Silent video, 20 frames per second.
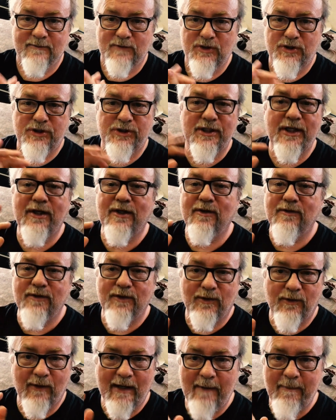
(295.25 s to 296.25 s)
share
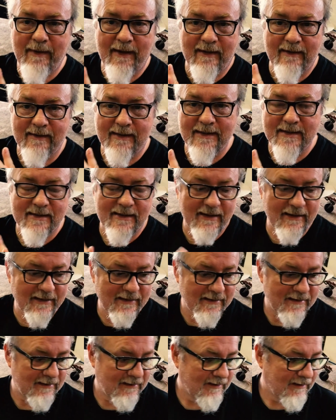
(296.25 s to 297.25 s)
the crap out of these
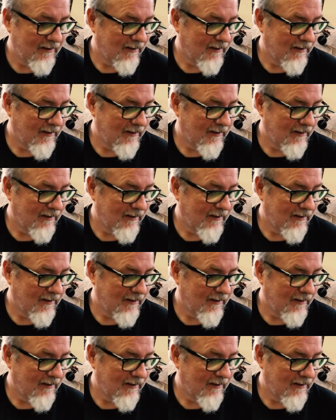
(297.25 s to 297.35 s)
things,